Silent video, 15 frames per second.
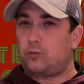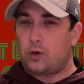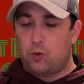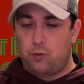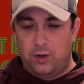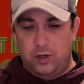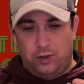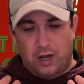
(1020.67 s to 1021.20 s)

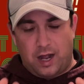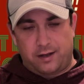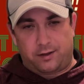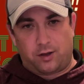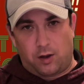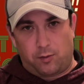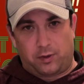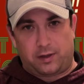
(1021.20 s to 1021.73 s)
when you got
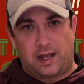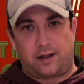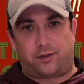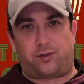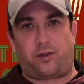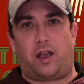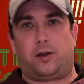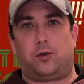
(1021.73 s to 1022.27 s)
done with that
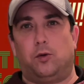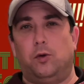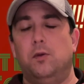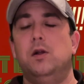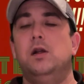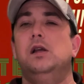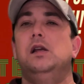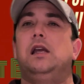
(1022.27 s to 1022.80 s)
cycle,
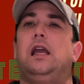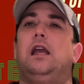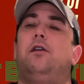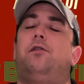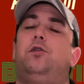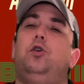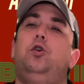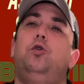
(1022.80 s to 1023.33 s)

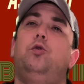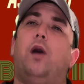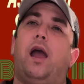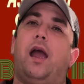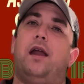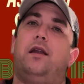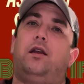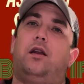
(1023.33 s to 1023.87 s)
if you ended